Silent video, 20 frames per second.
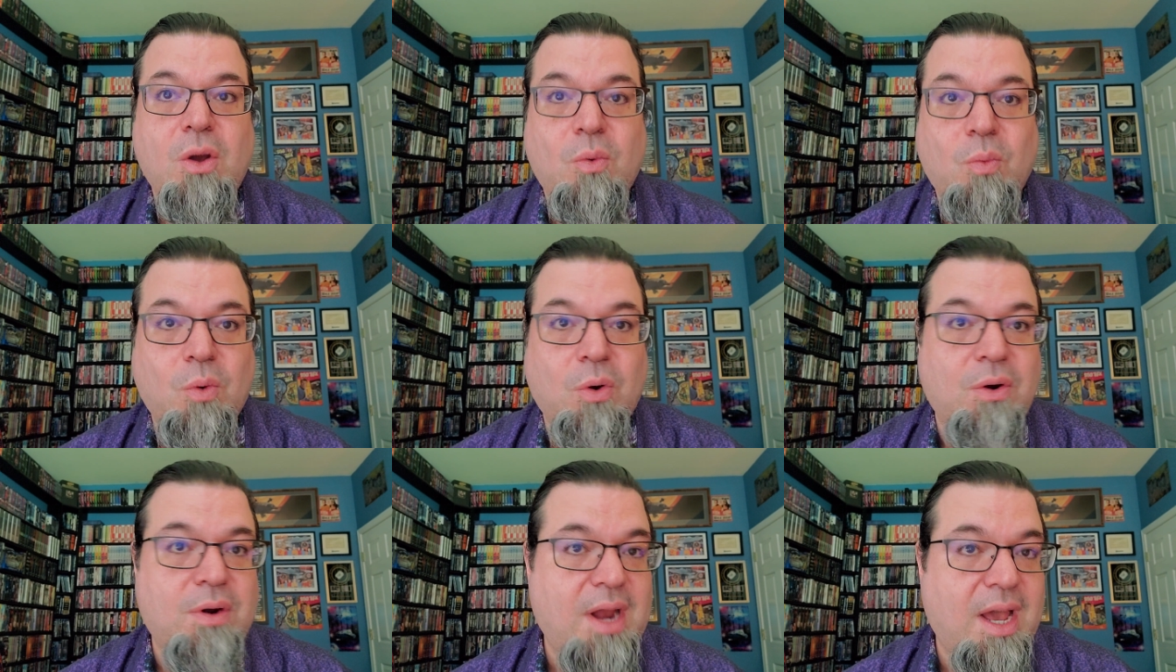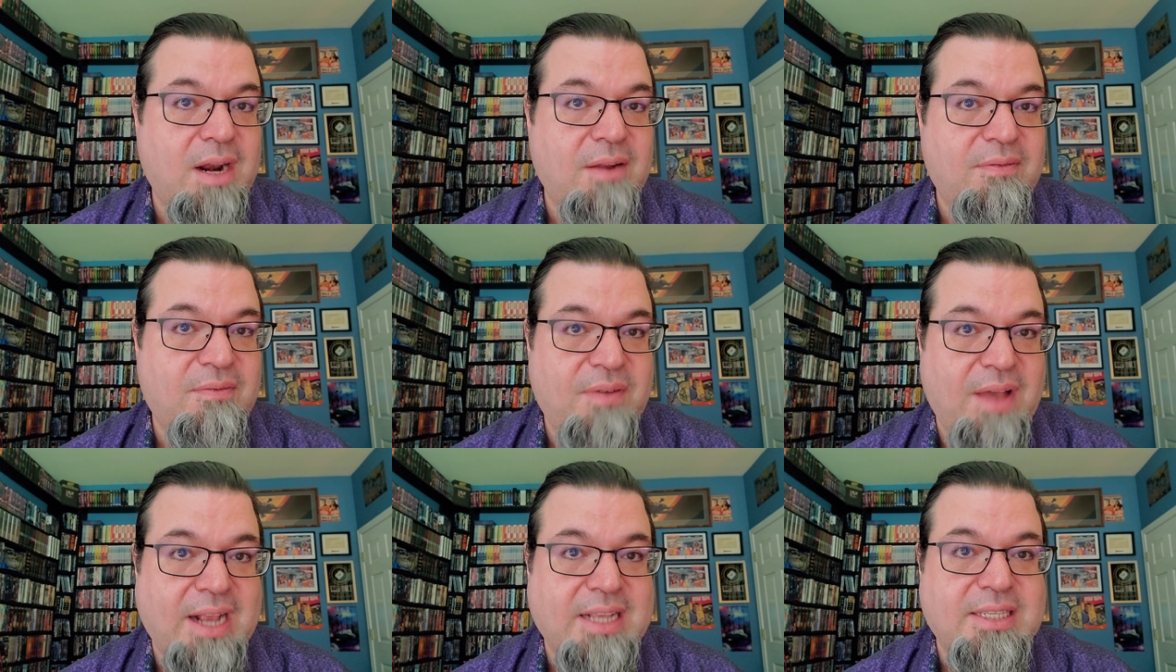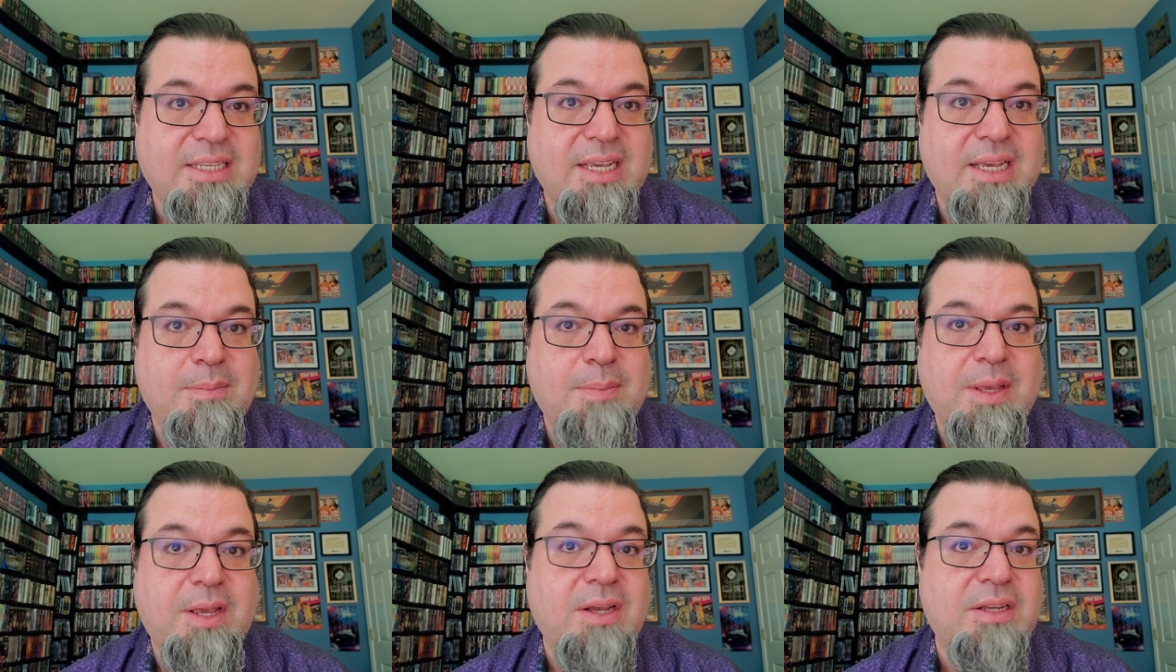were not
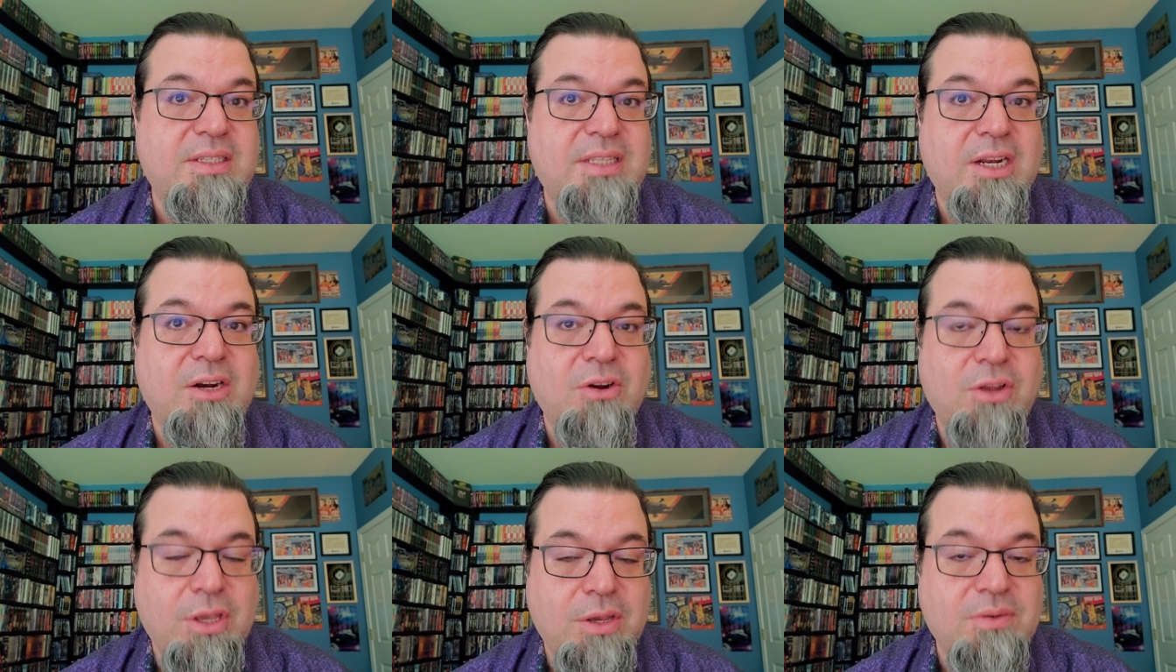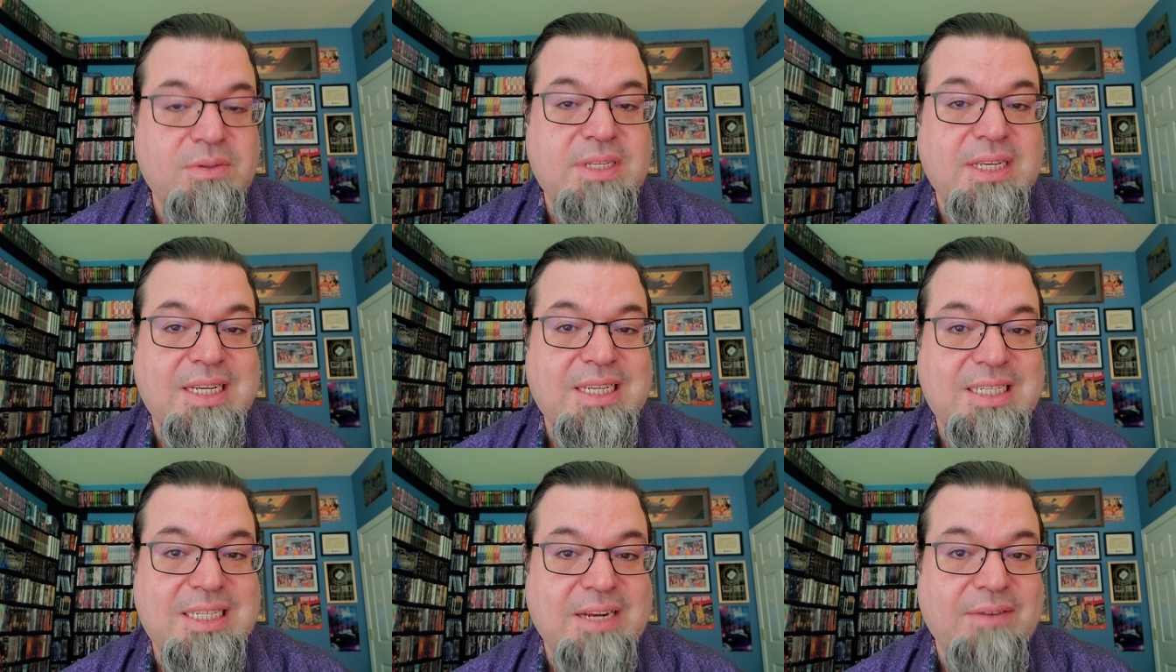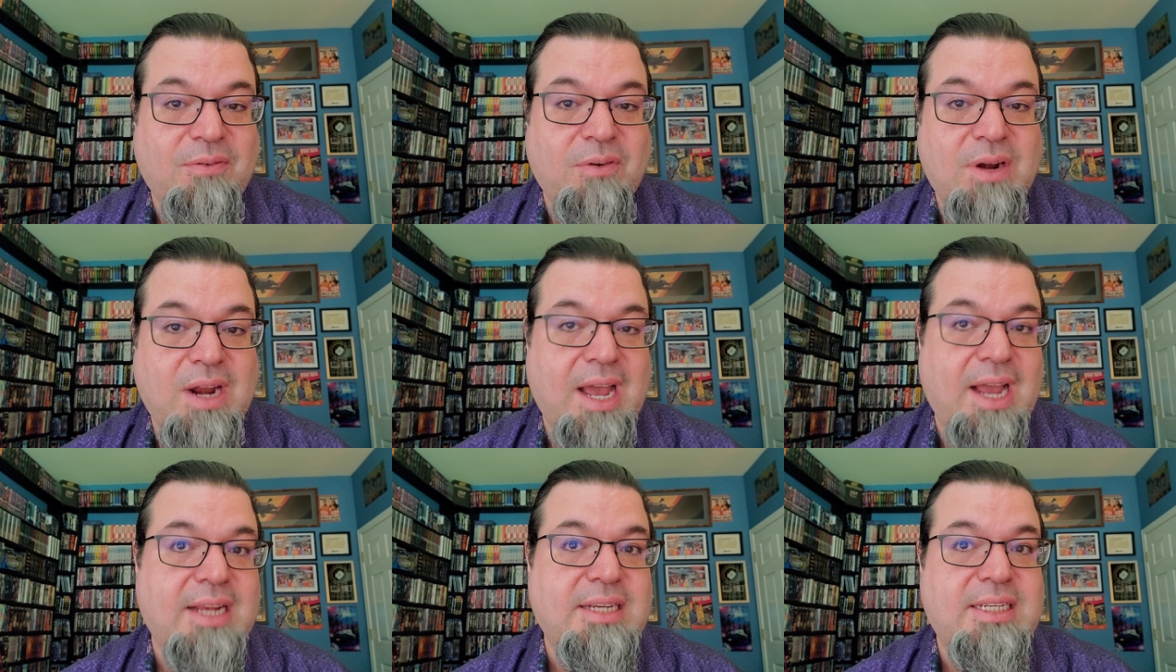affected because they're using
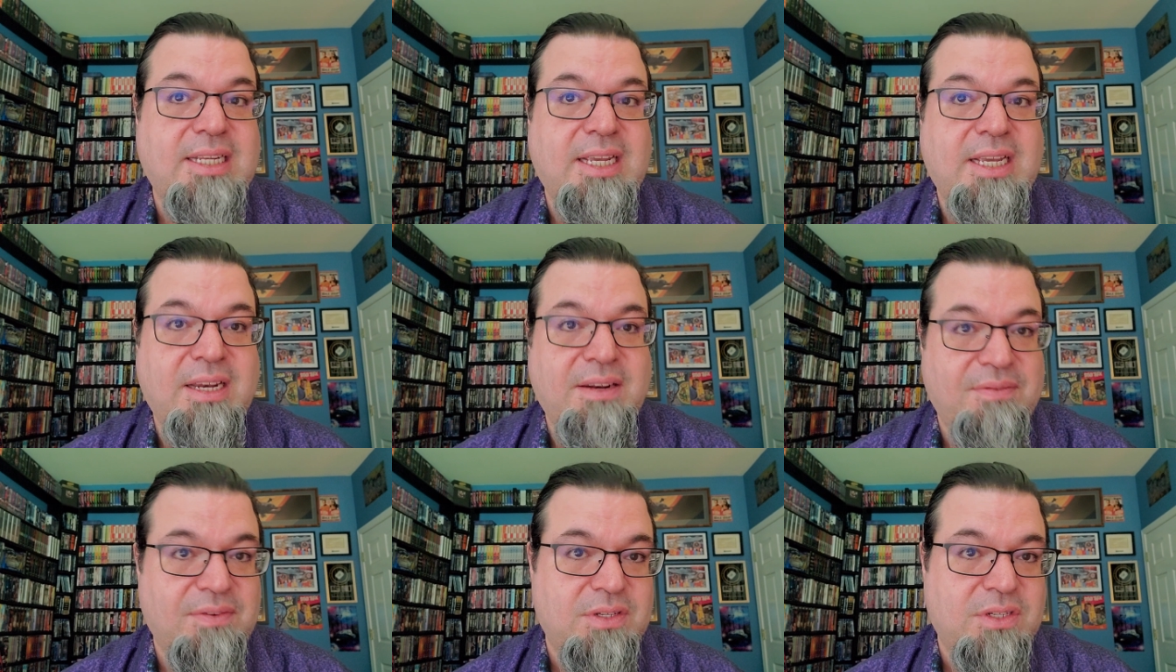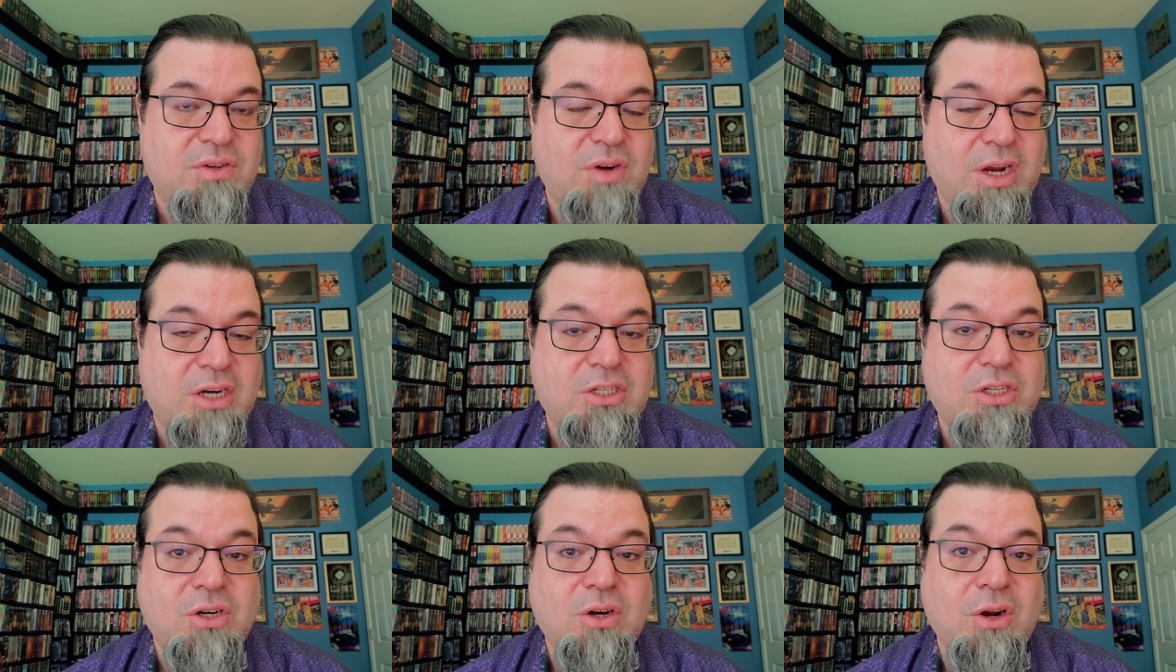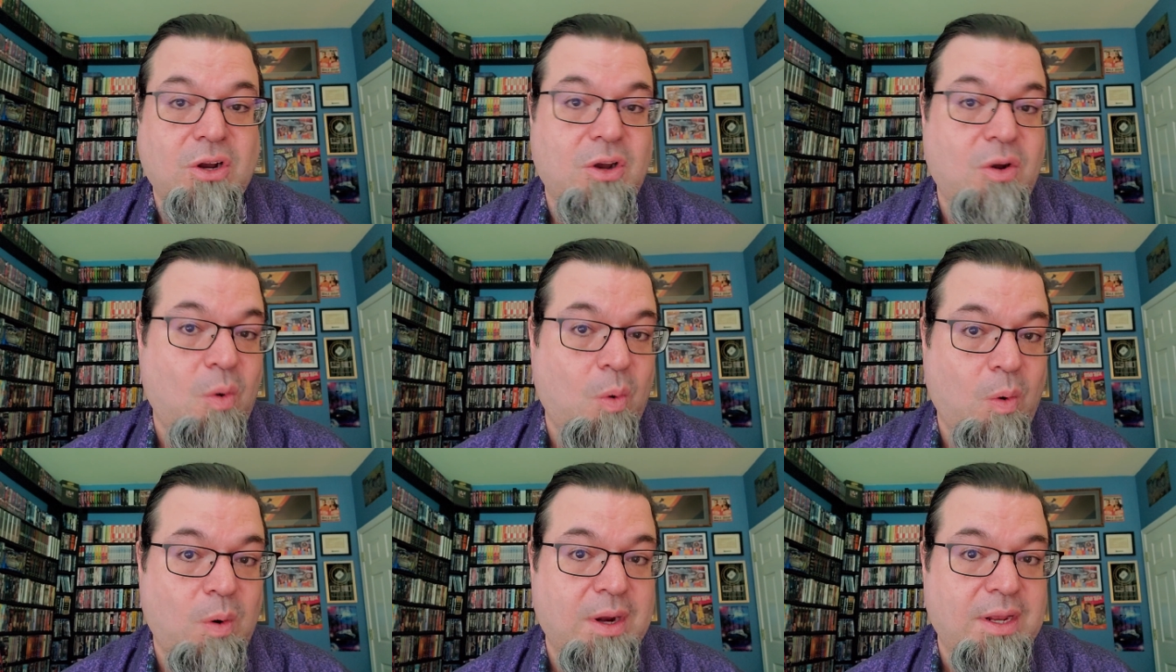different IT infrastructure,
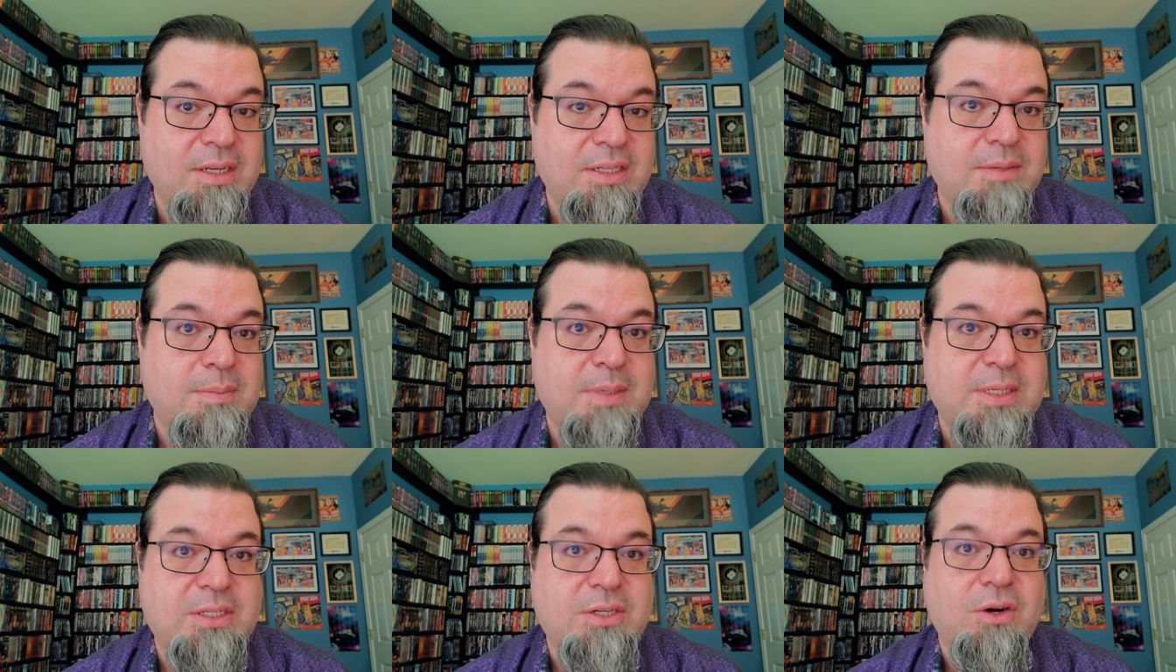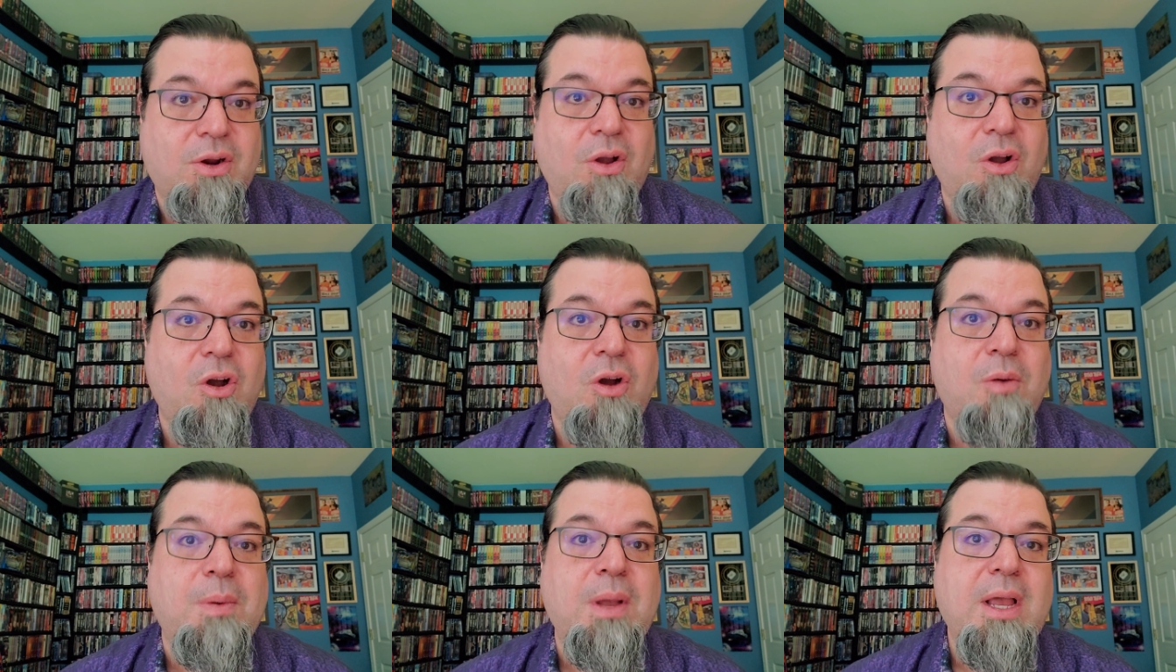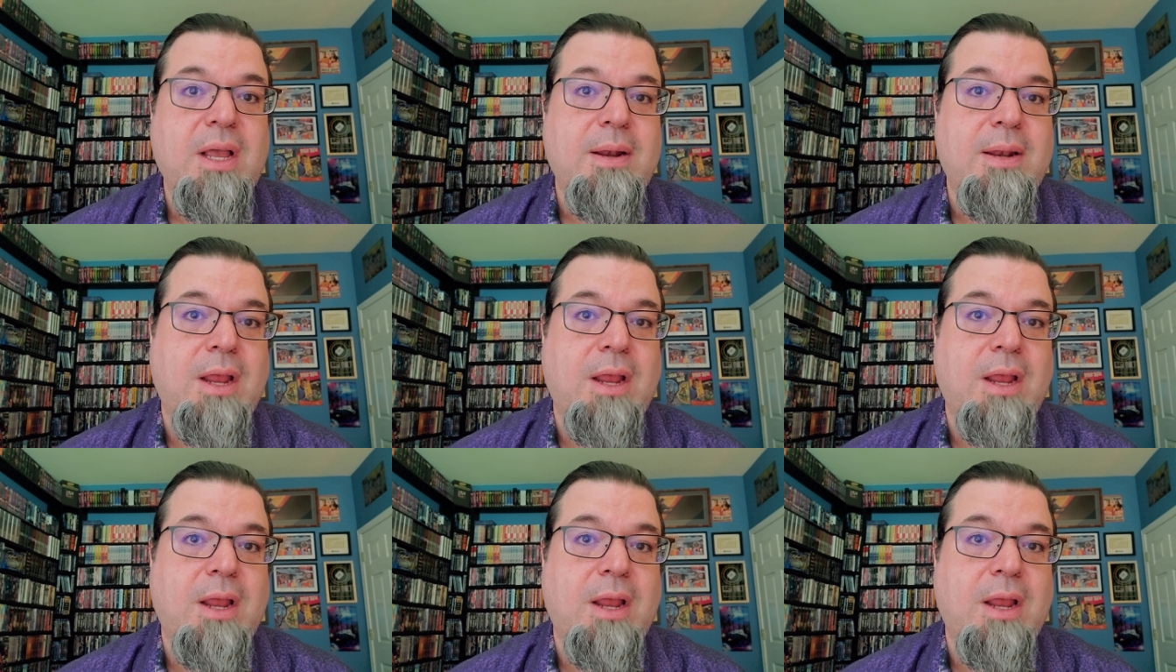according to Mr. Hope.